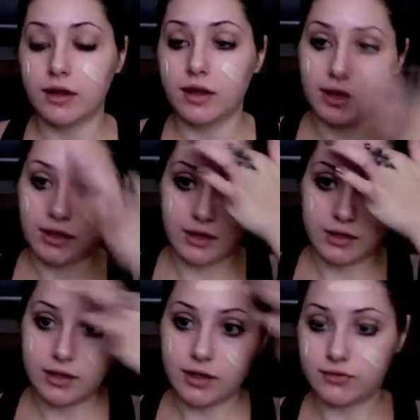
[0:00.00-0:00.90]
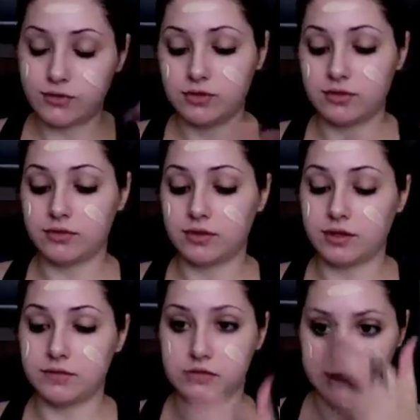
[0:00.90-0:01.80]
I kind of have to
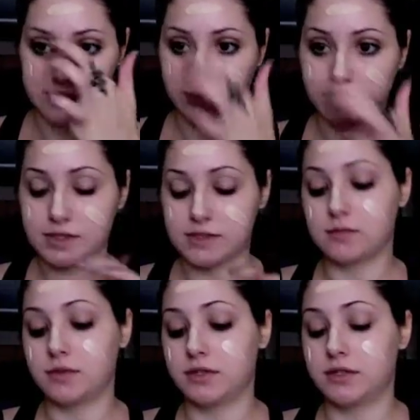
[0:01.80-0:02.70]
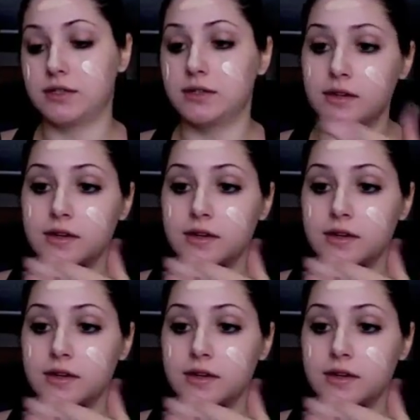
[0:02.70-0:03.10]
just stick with this one, and